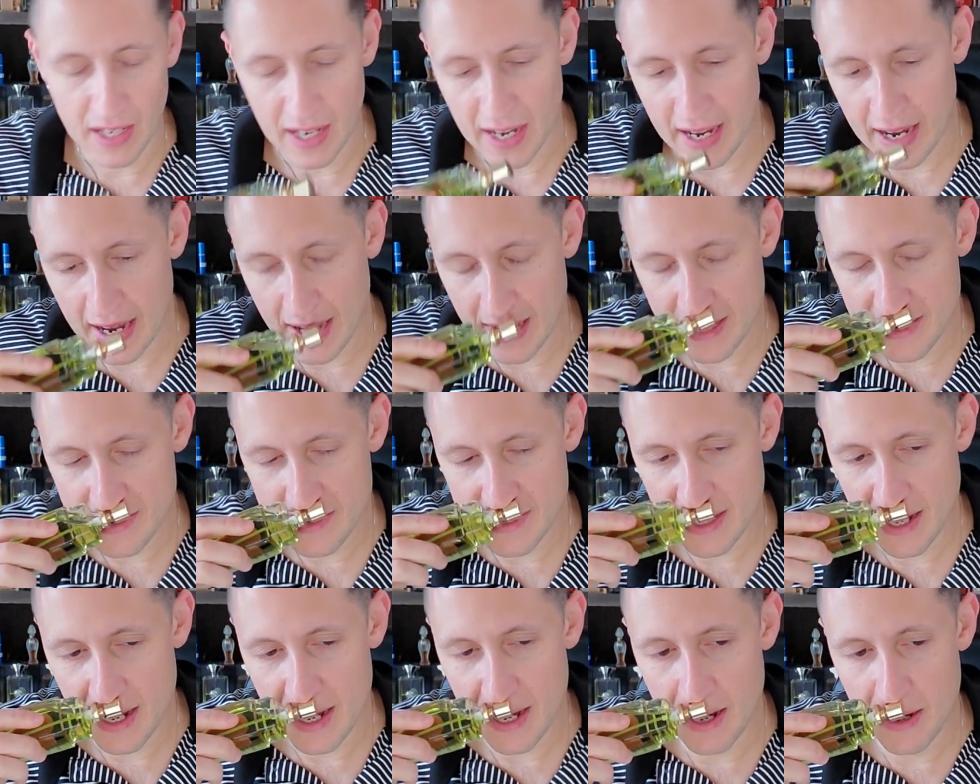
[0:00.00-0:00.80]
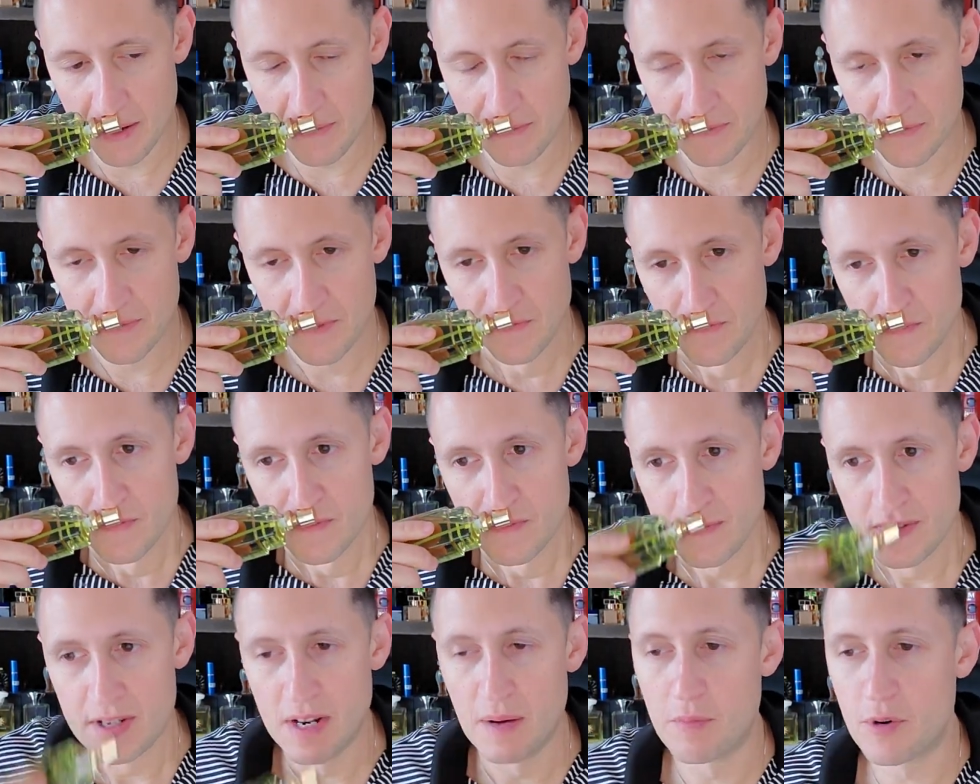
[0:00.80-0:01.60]
And um,
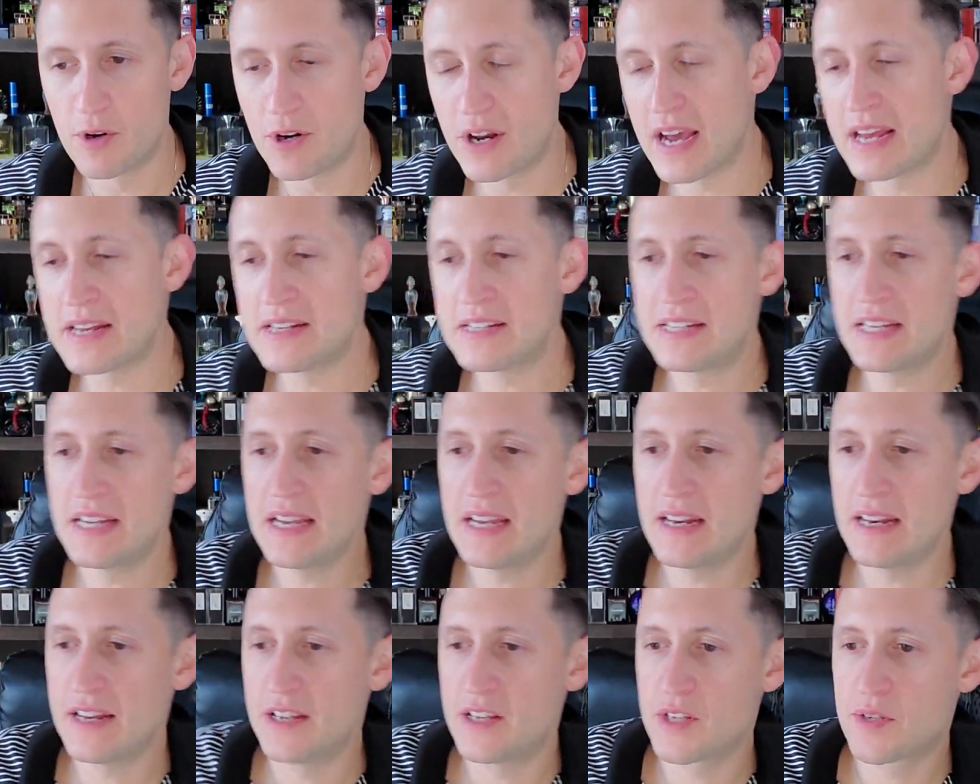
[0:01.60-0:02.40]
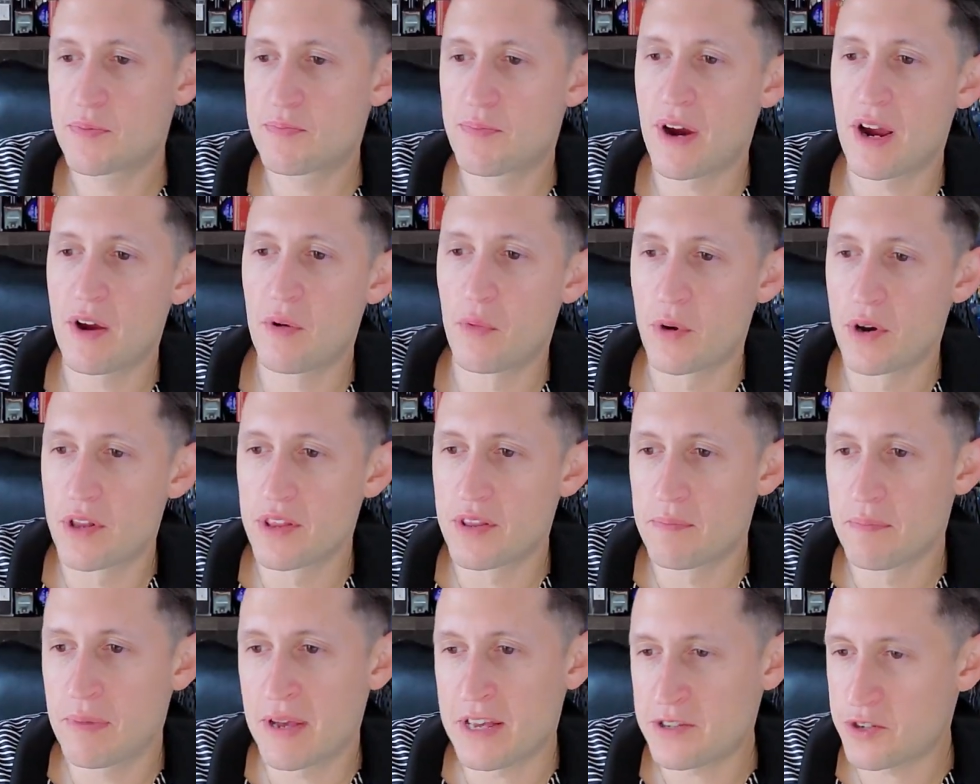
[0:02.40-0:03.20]
number 19 is probably one of
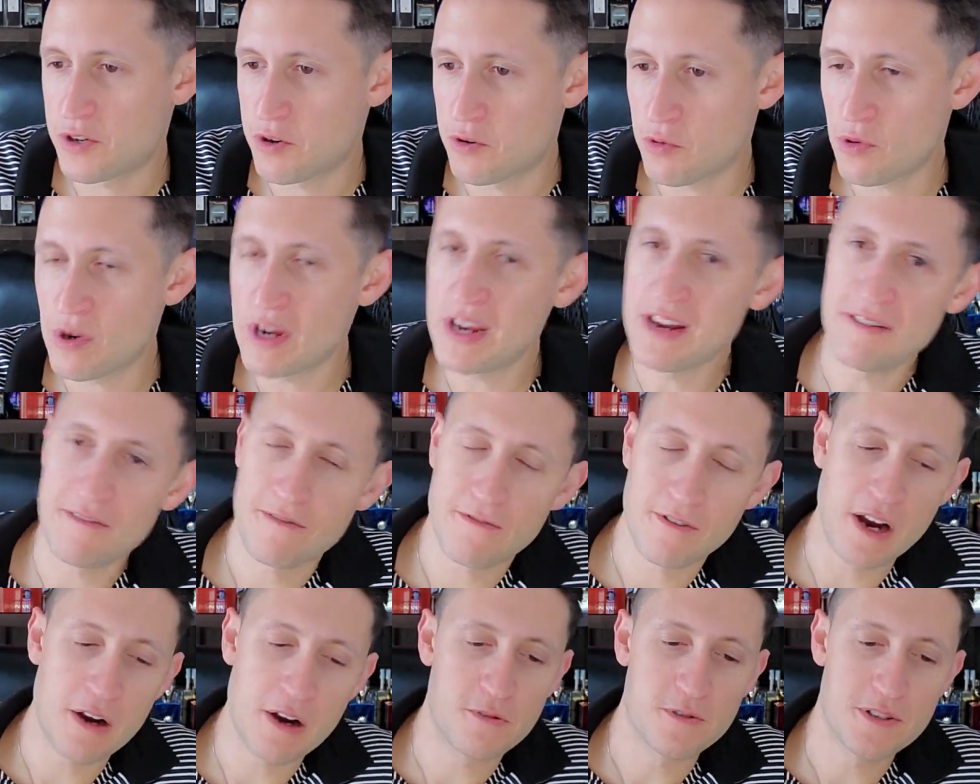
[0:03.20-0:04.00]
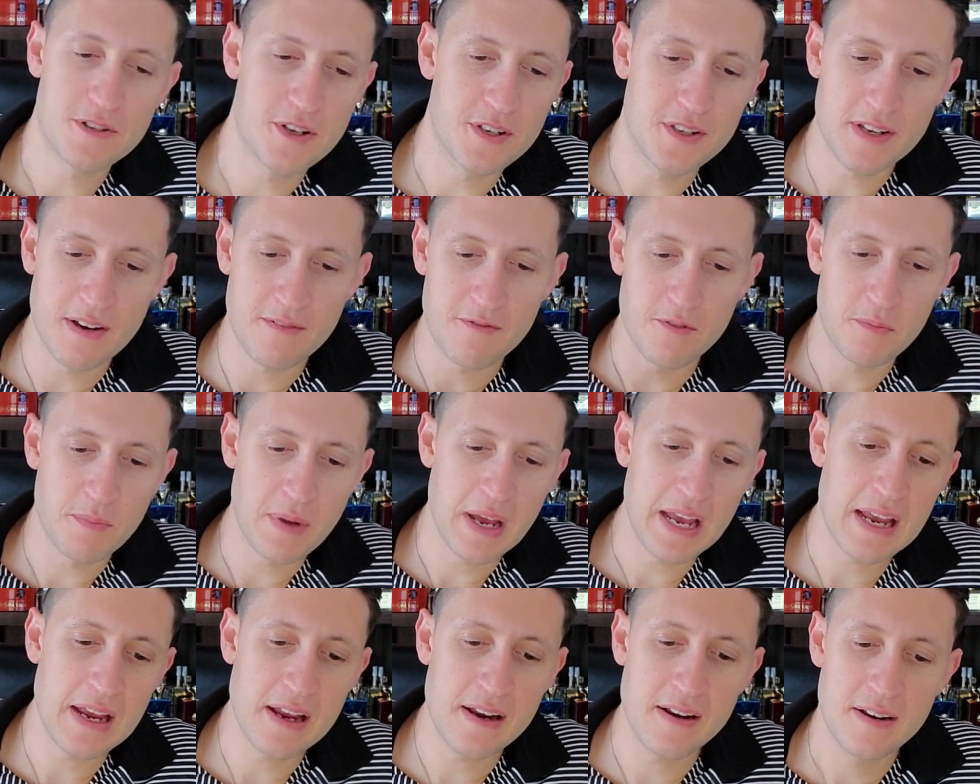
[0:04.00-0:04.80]
the best green fragrances ever
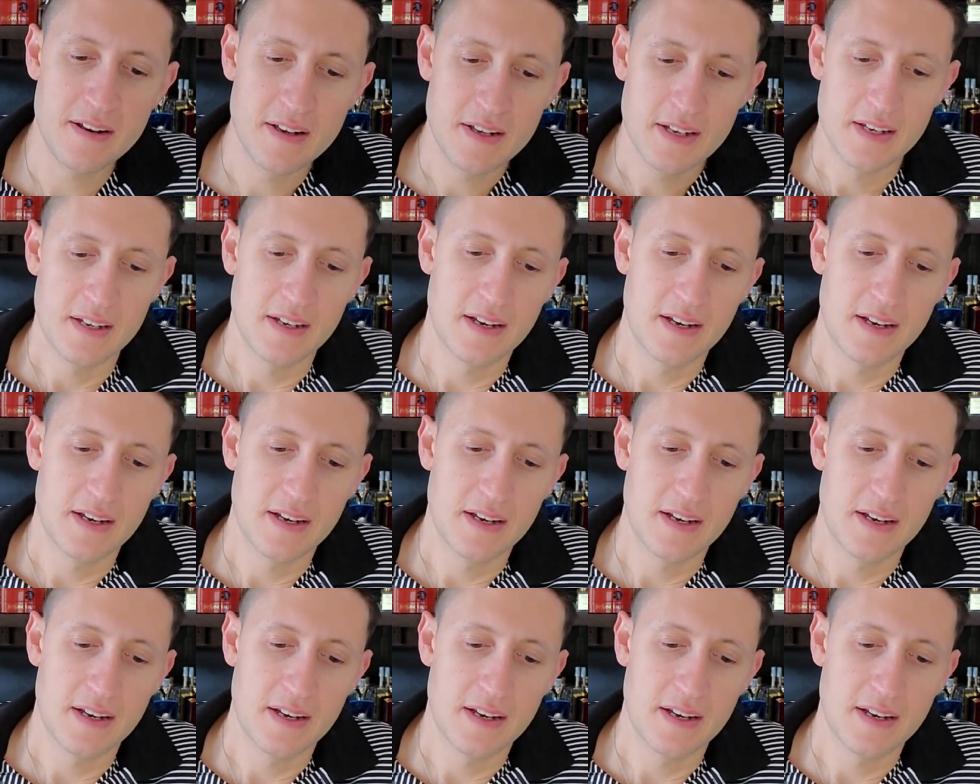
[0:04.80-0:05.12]
made.